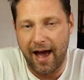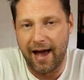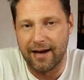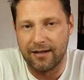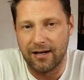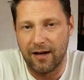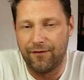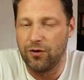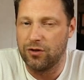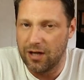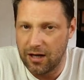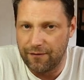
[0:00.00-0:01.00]
And if
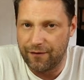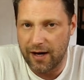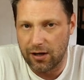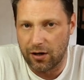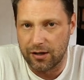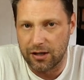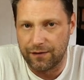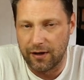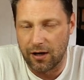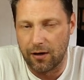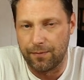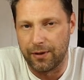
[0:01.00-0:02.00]
you did, in fact, like this
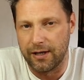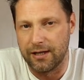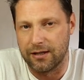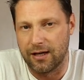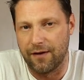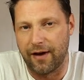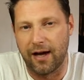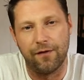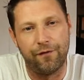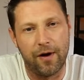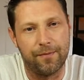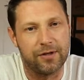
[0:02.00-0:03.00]
video, please give it a
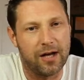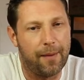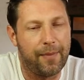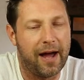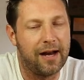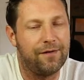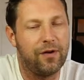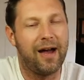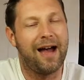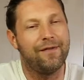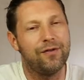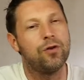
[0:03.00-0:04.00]
thumbs up. And if you
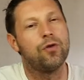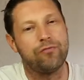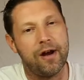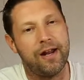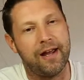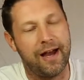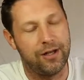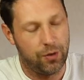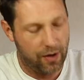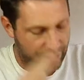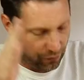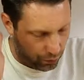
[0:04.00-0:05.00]
haven't already and
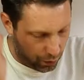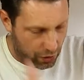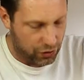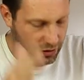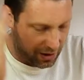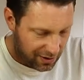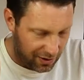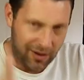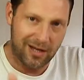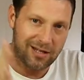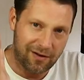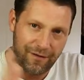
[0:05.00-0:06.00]
you have watched
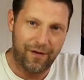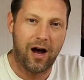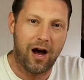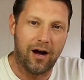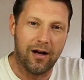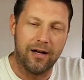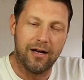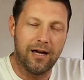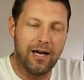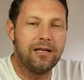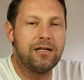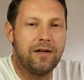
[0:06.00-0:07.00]
this far
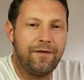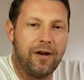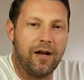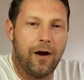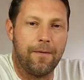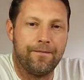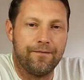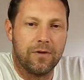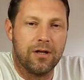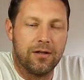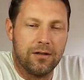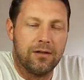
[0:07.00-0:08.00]
into the video,
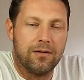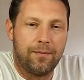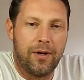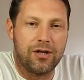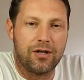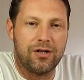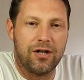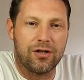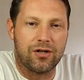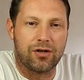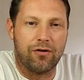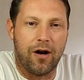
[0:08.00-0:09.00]
please consider
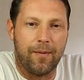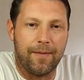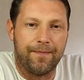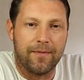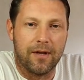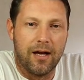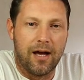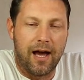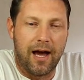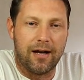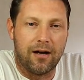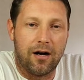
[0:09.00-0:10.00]
subscribing.
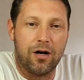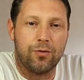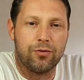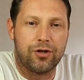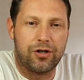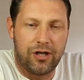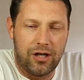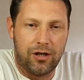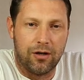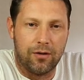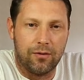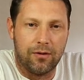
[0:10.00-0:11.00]
And I will see
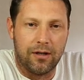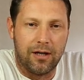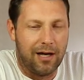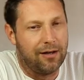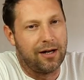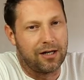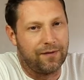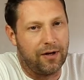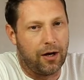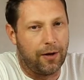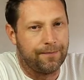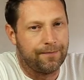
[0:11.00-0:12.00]
you in the next
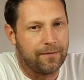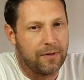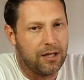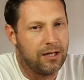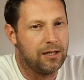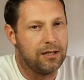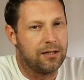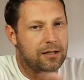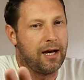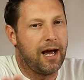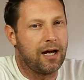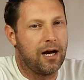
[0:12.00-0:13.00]
video.
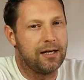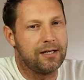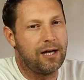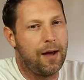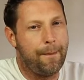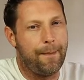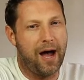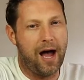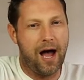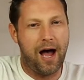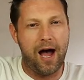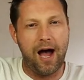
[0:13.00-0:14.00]
See you later, guys.
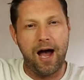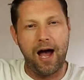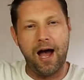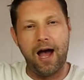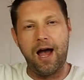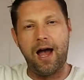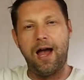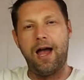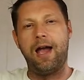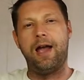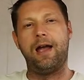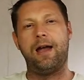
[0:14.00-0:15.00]

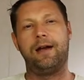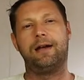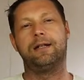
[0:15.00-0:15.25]
Bye.